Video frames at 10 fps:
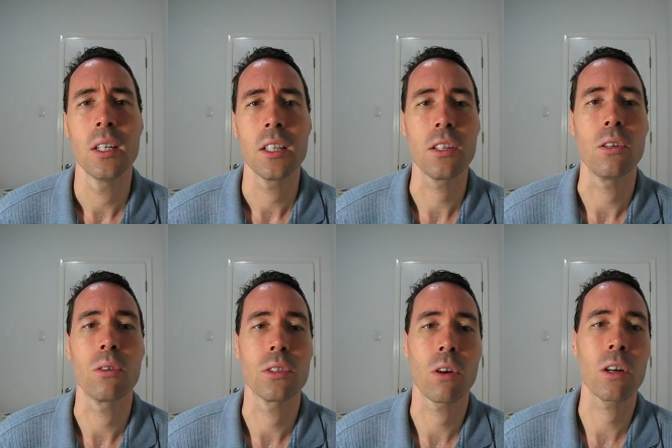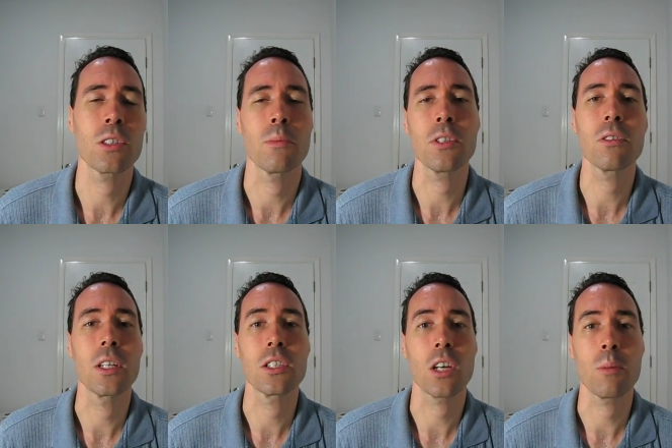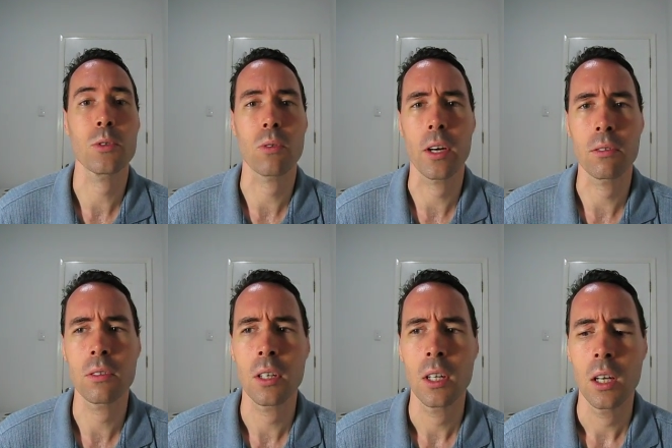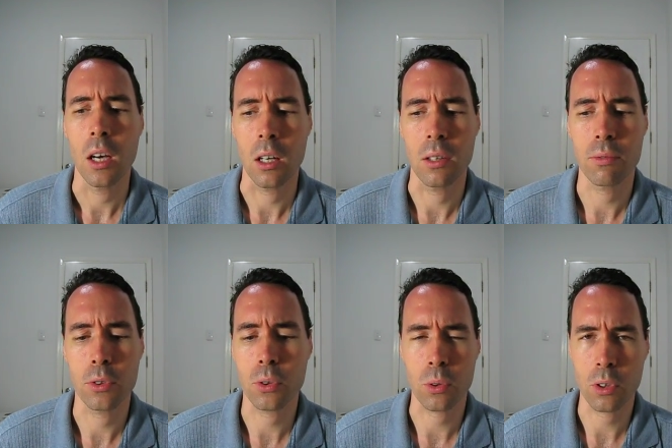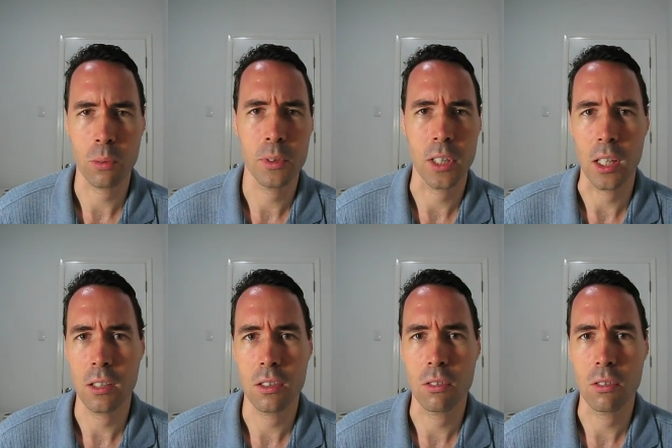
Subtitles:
You know, and there are some internet shops around for short-term stays.